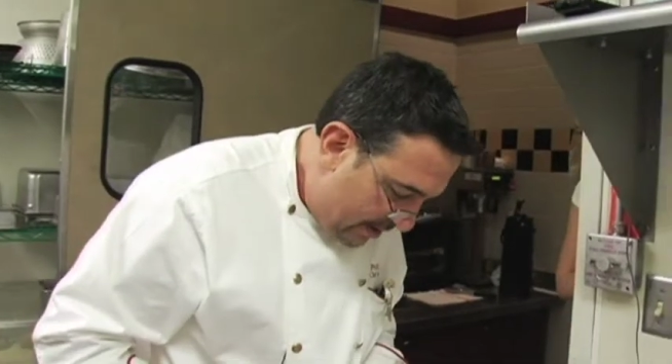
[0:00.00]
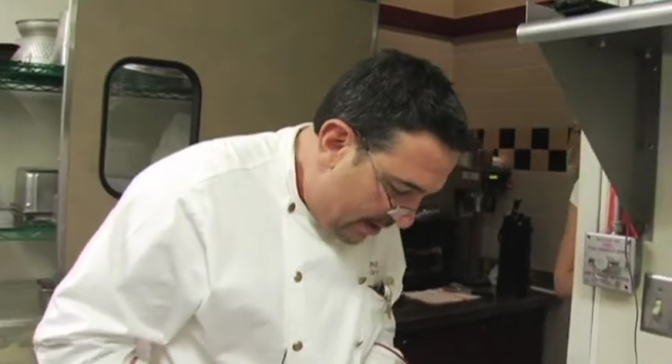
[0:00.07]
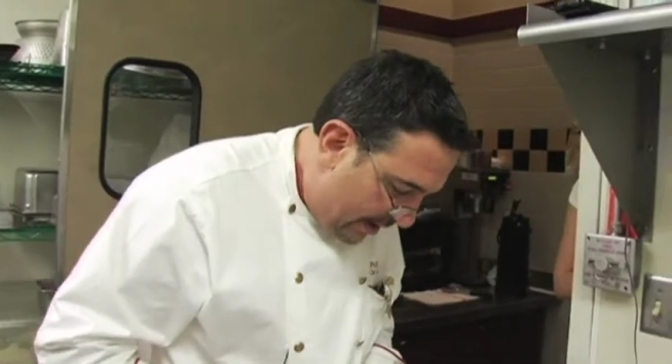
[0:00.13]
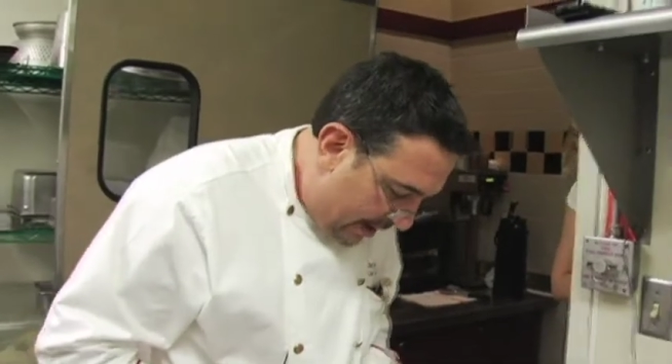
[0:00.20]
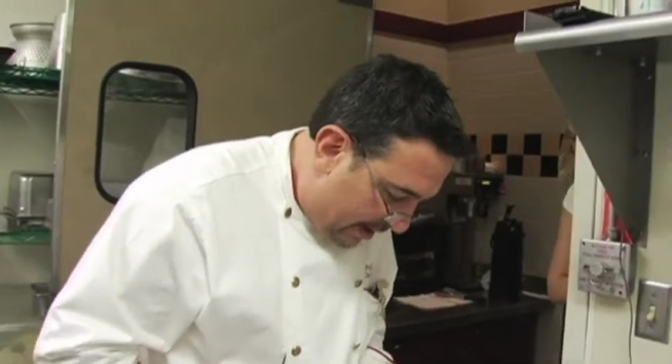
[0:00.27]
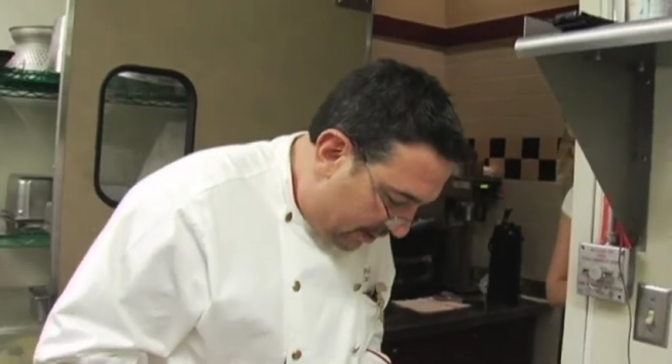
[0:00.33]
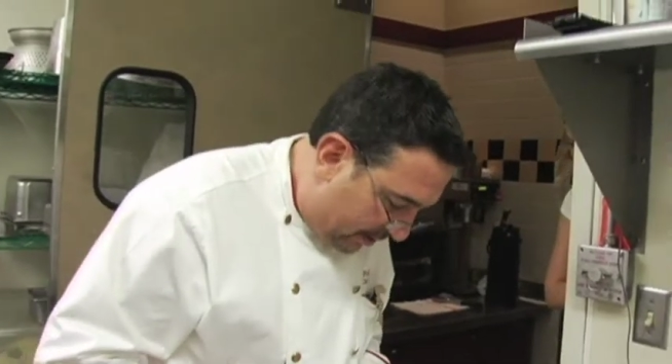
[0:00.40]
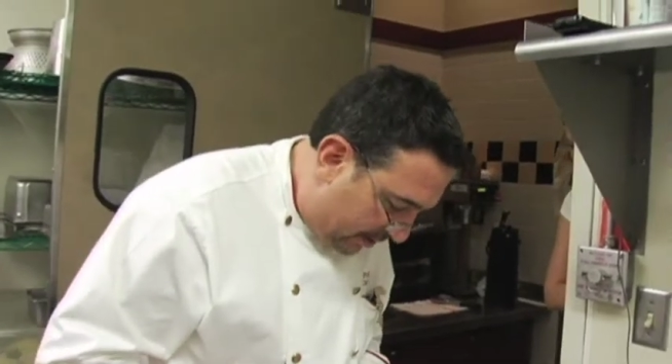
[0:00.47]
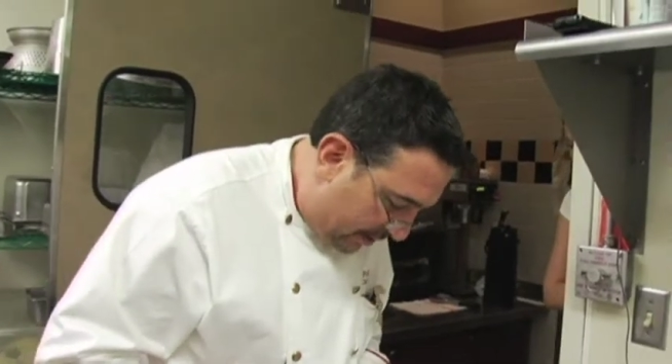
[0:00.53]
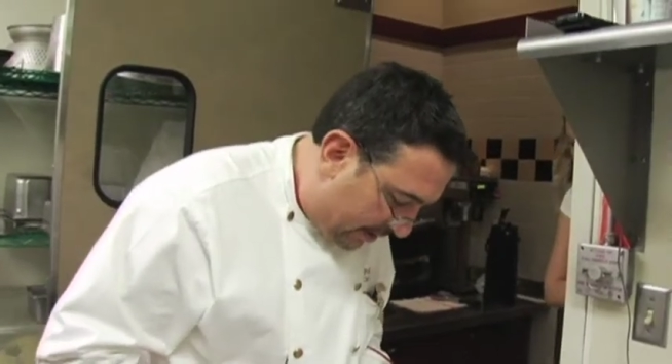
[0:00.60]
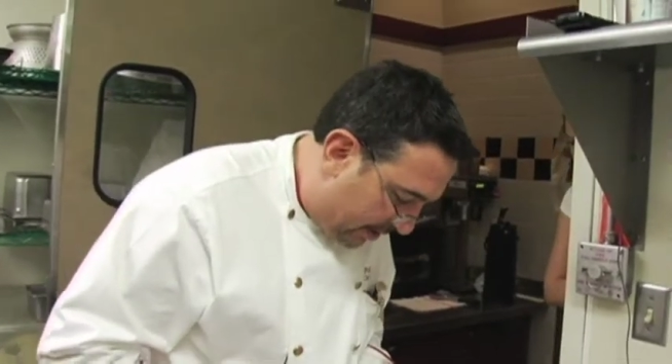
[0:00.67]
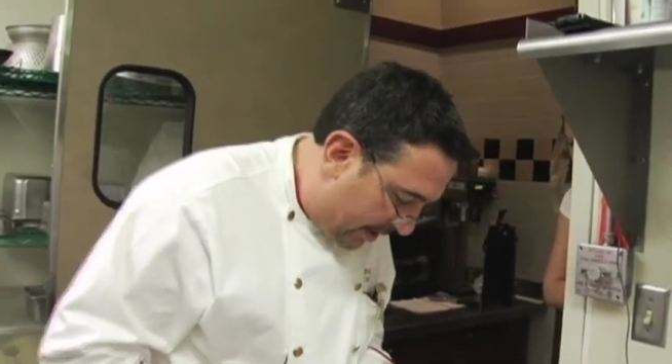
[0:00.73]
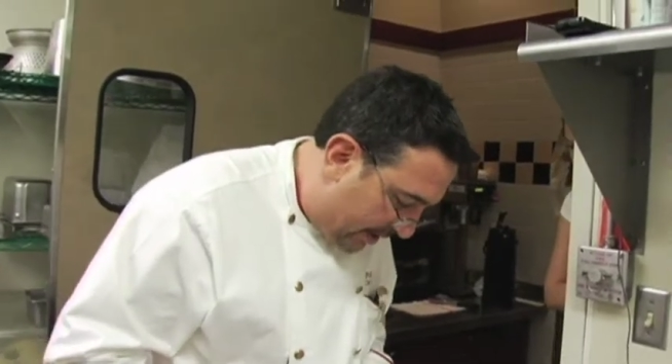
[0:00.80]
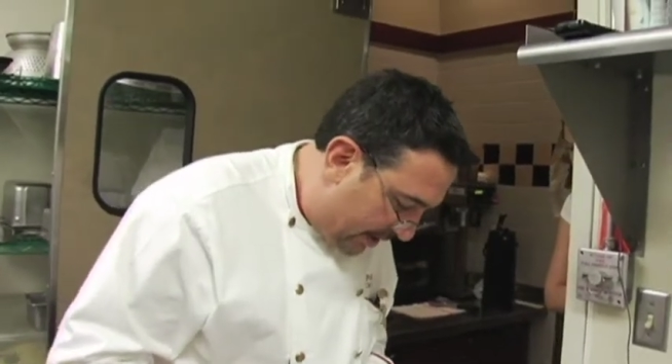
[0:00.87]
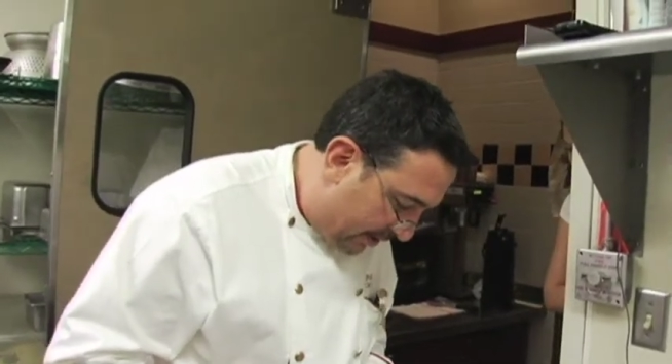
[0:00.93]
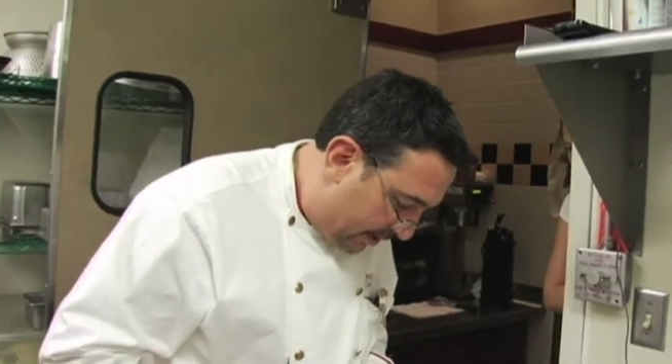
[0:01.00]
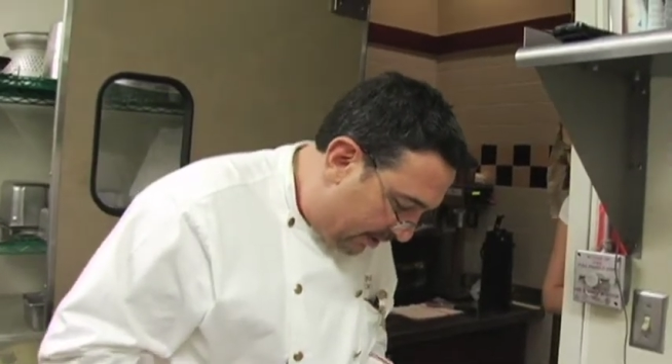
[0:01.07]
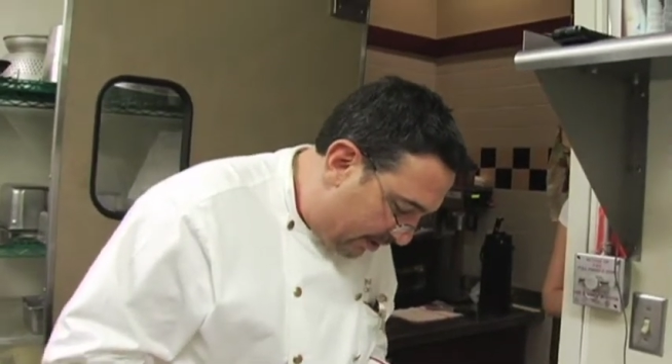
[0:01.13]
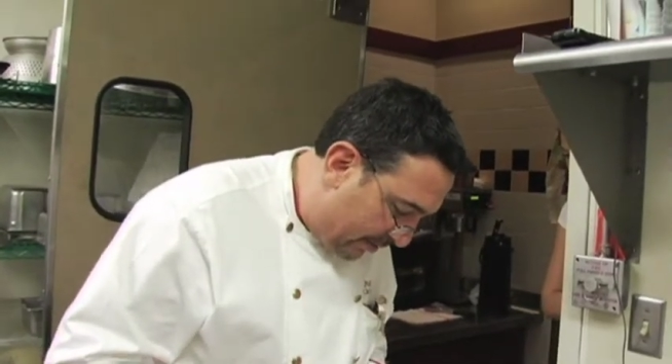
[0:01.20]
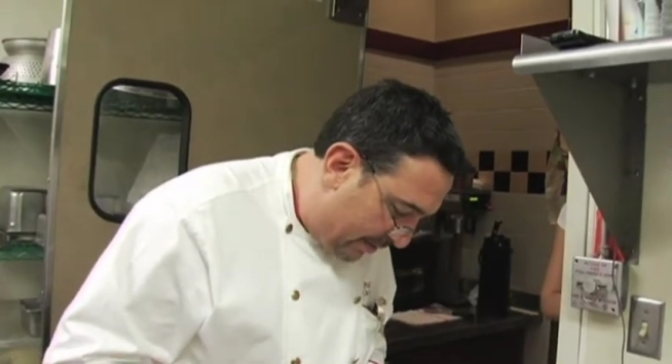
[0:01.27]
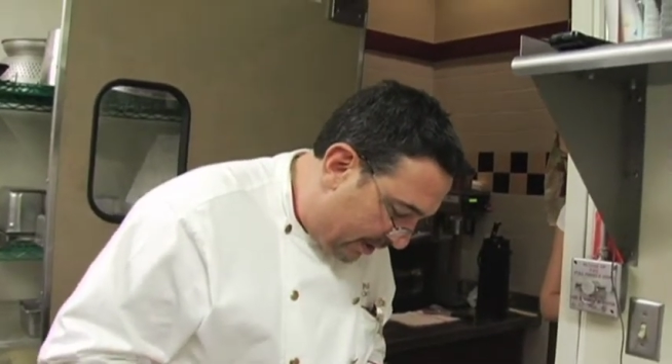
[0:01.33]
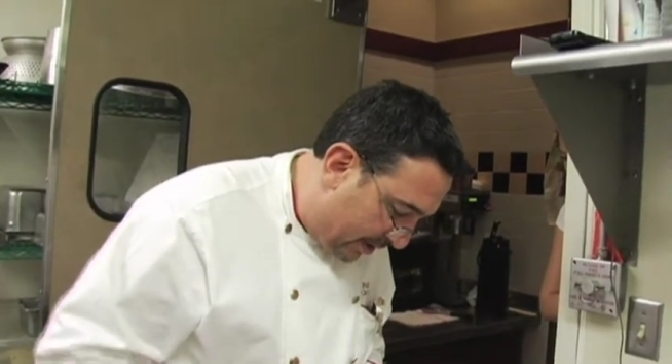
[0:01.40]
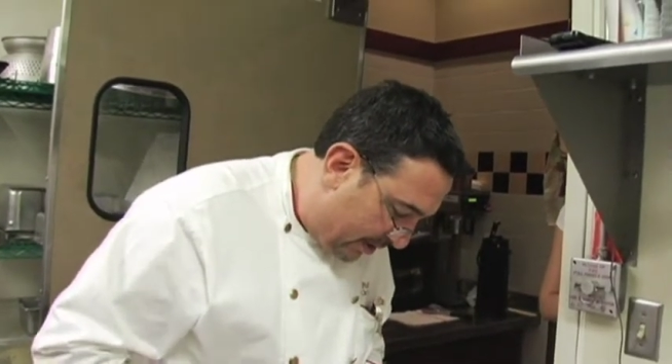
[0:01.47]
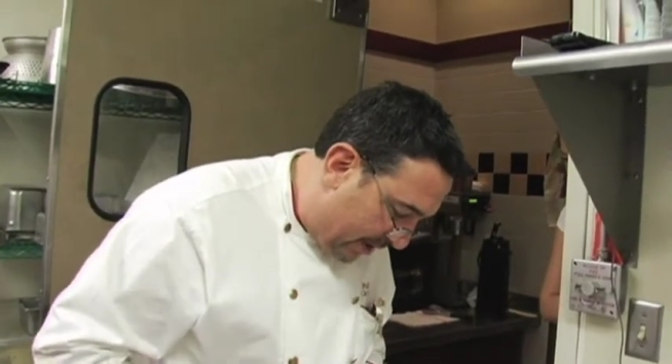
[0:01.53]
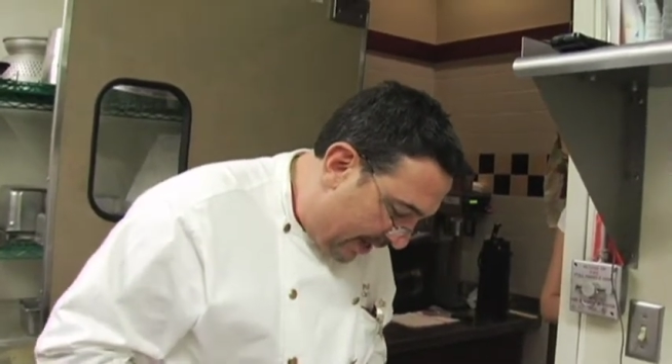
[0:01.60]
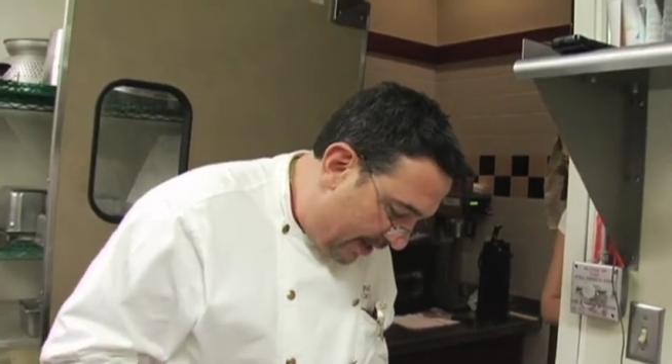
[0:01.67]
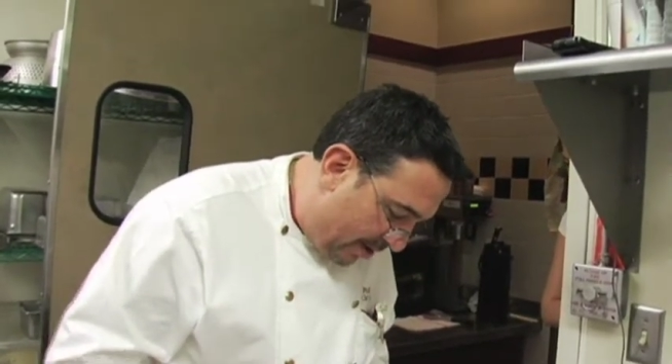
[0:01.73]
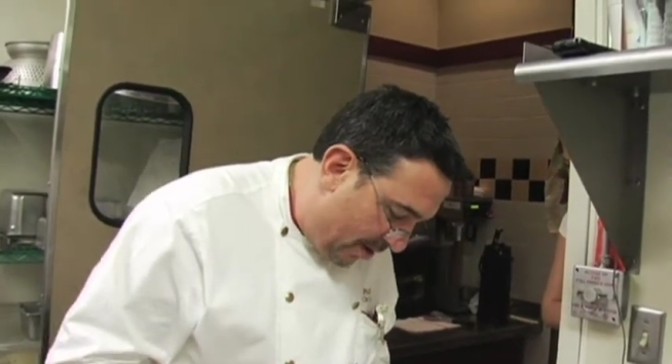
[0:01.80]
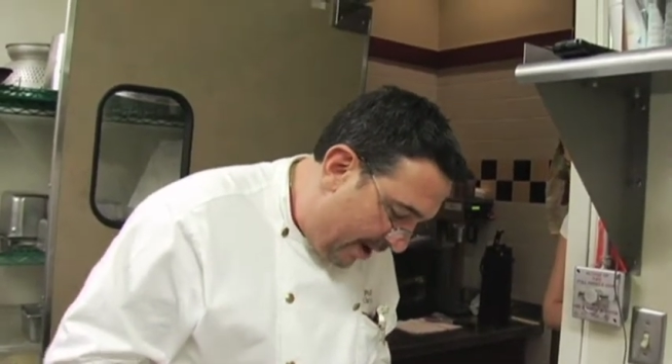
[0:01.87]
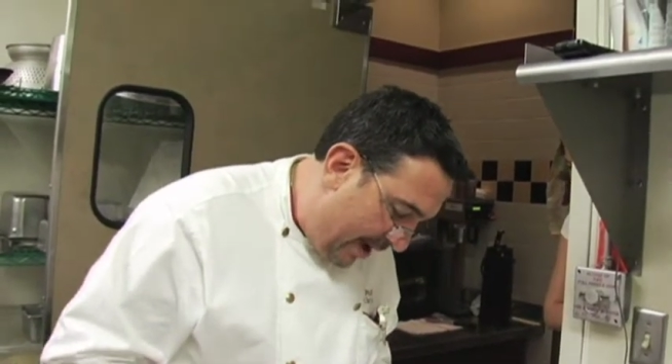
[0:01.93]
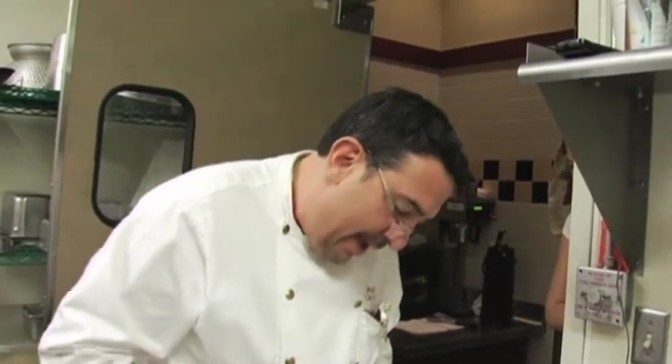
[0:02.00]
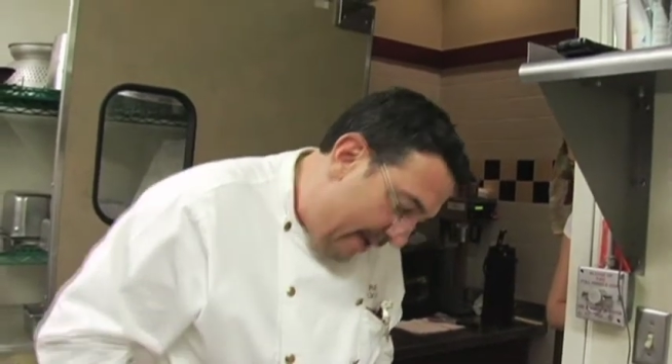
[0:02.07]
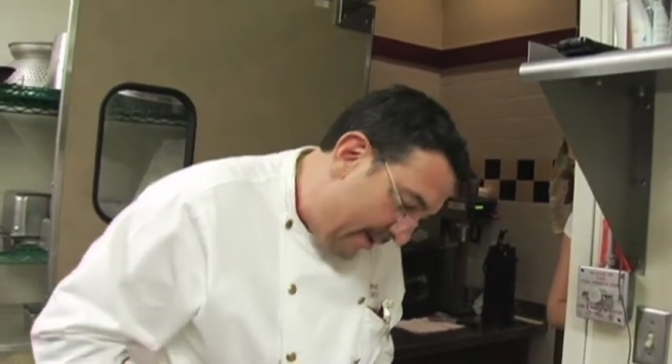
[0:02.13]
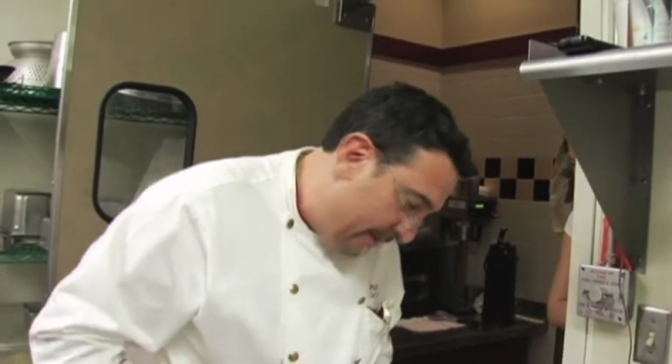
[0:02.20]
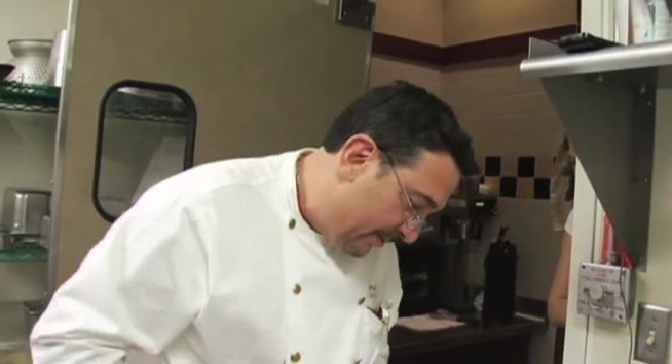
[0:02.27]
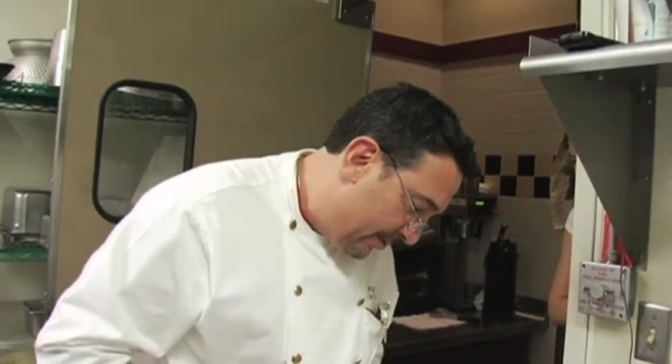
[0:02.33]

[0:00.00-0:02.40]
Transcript: and a little exciting to do because I didn't know I had it.